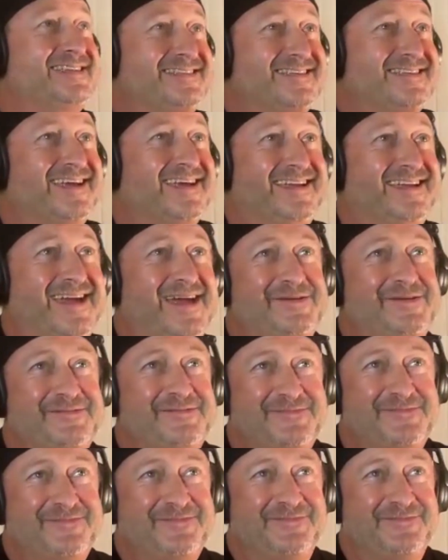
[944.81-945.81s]
It's
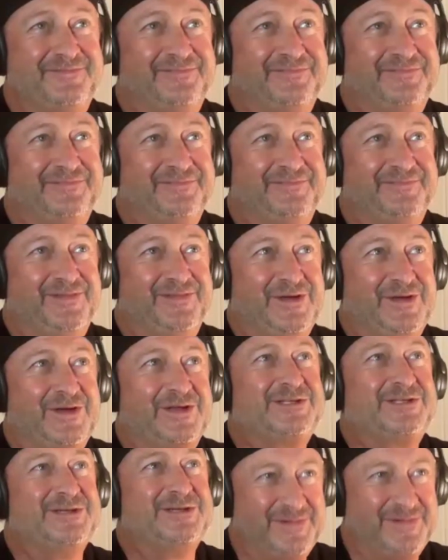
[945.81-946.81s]
again not
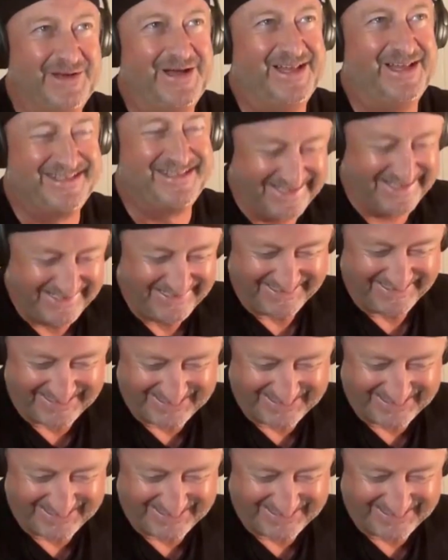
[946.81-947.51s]
a simple answer.